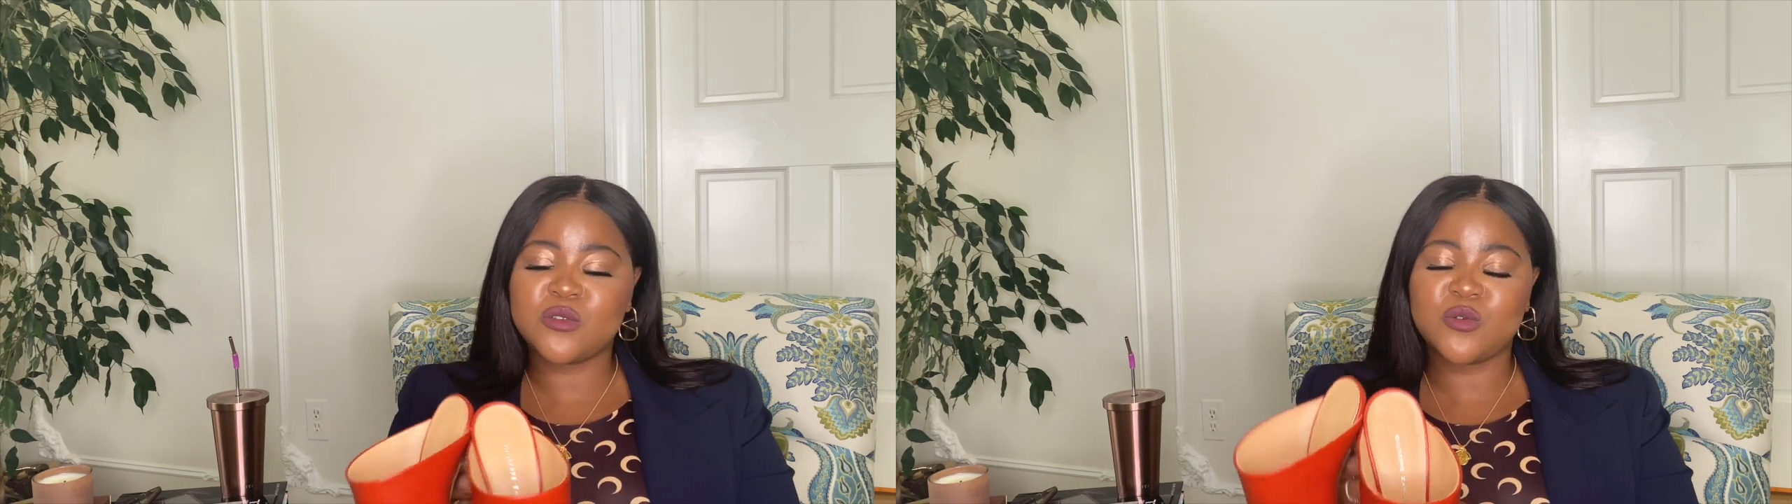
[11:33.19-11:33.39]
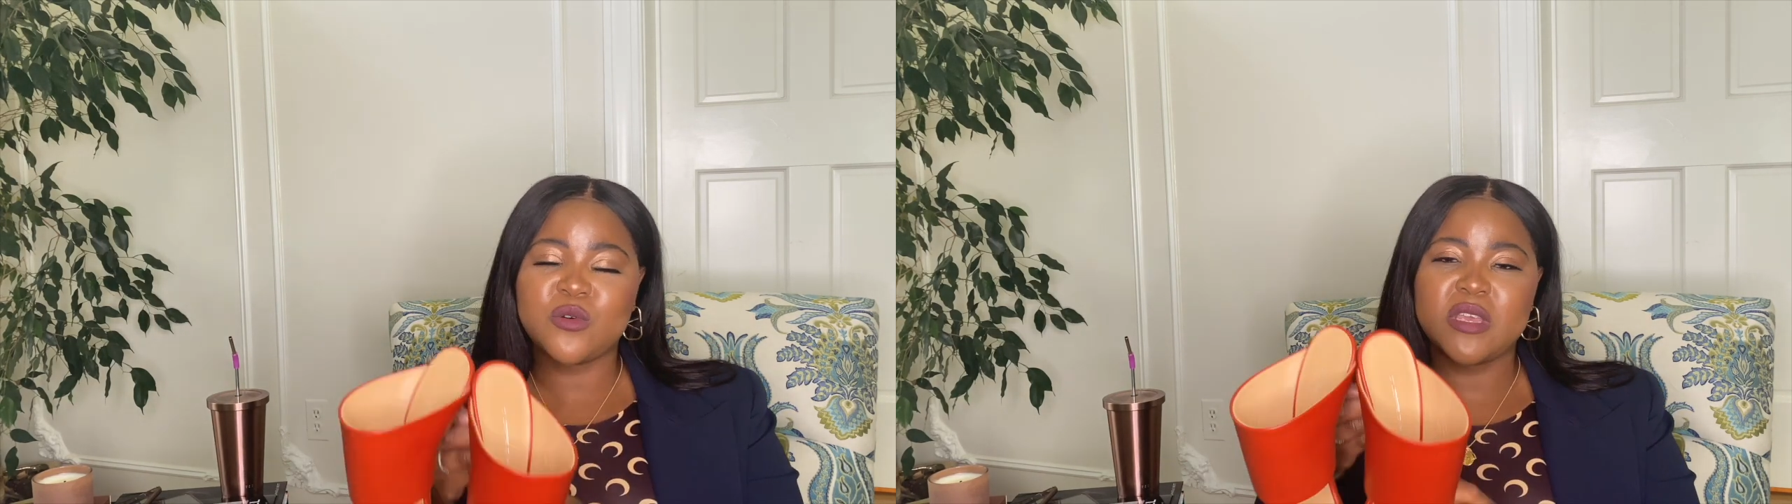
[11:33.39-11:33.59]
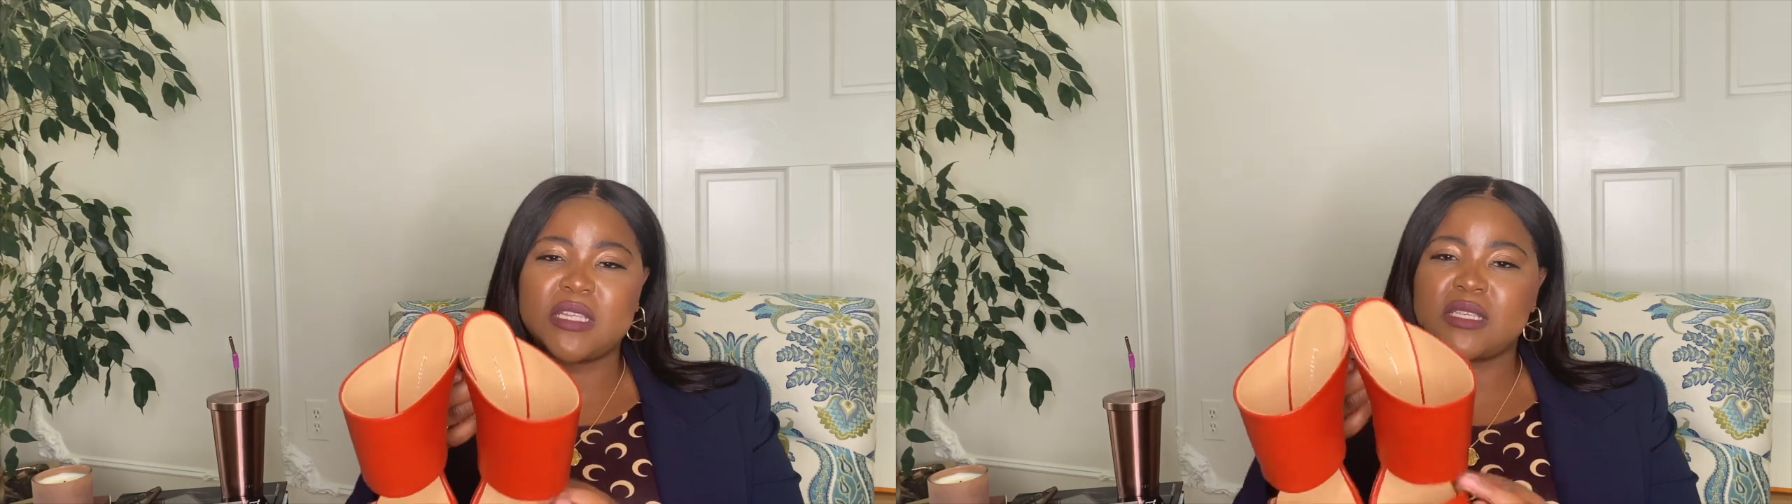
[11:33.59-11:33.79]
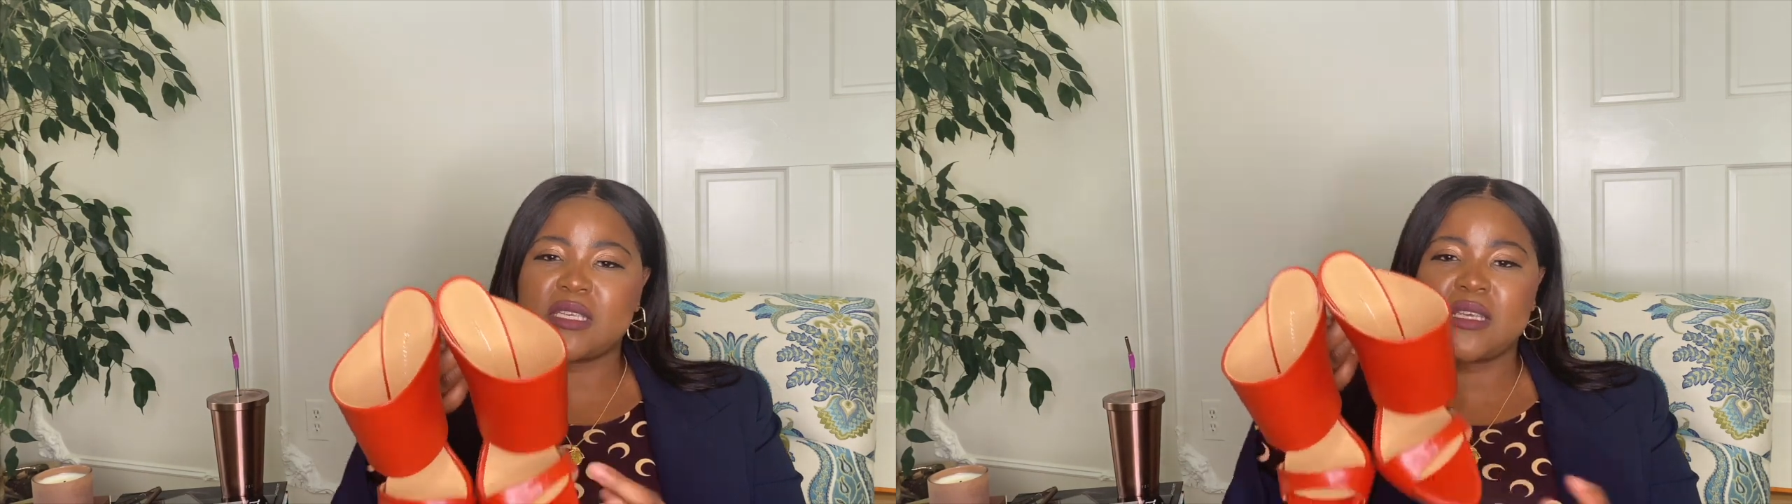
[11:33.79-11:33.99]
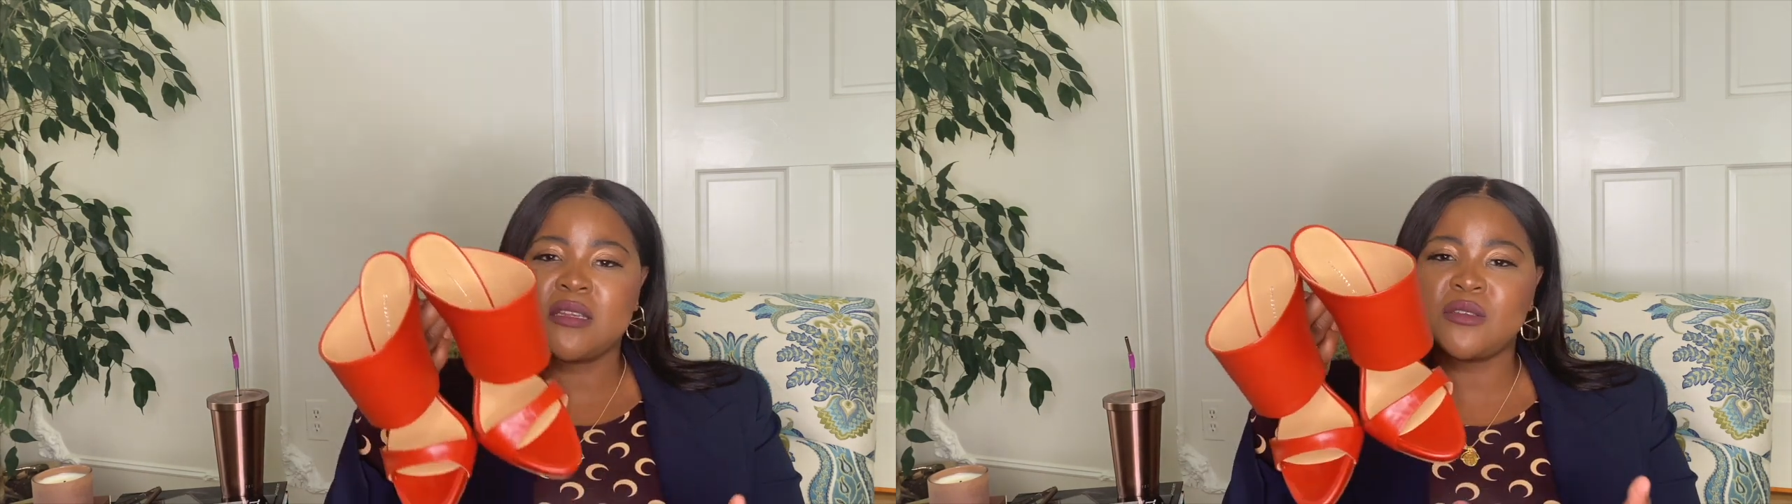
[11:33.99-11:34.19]
You know, it's
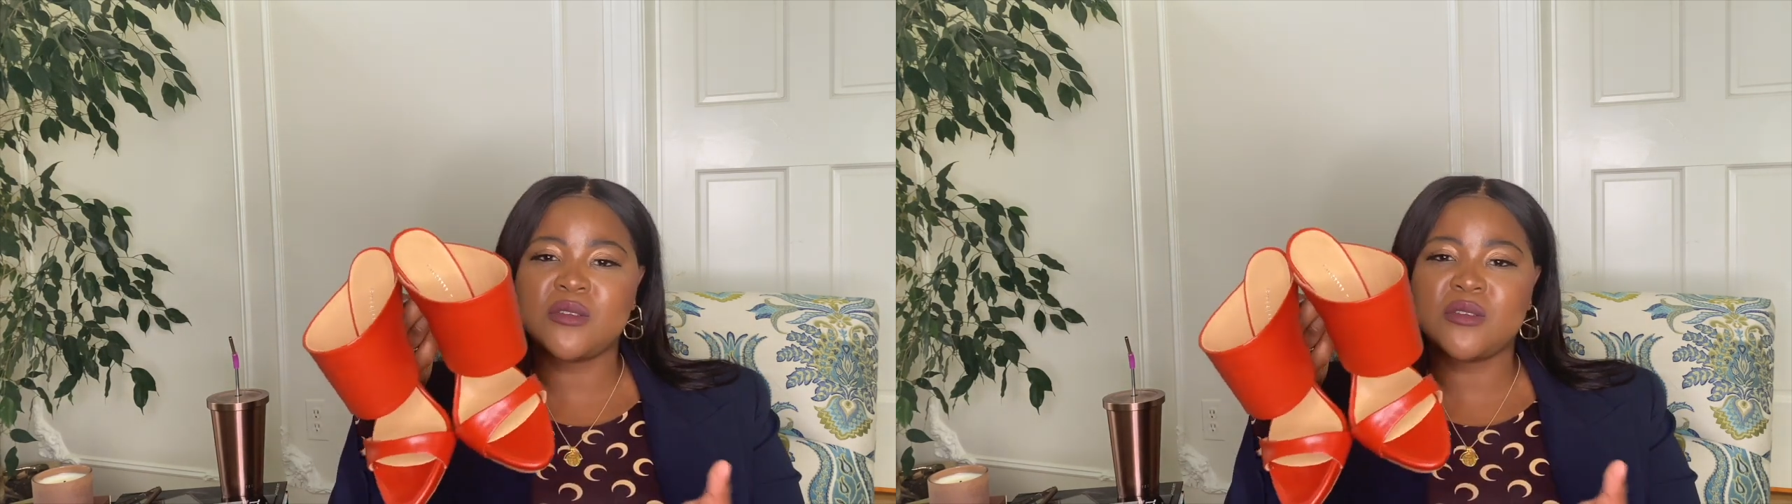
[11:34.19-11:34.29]
in